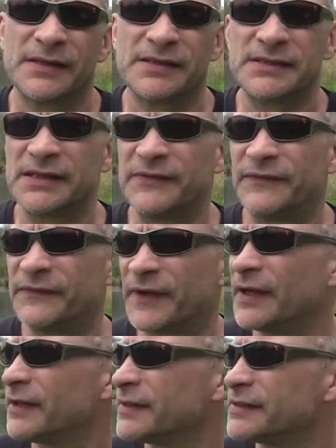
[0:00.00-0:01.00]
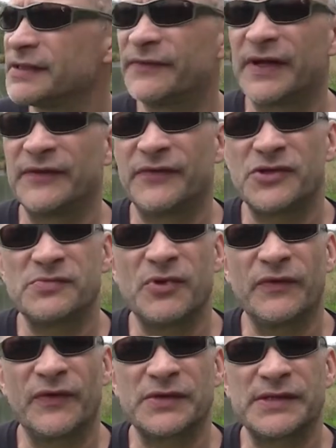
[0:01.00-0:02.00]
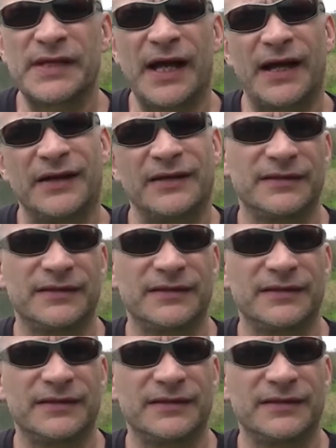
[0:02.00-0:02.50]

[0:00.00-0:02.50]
see if any fish move onto that.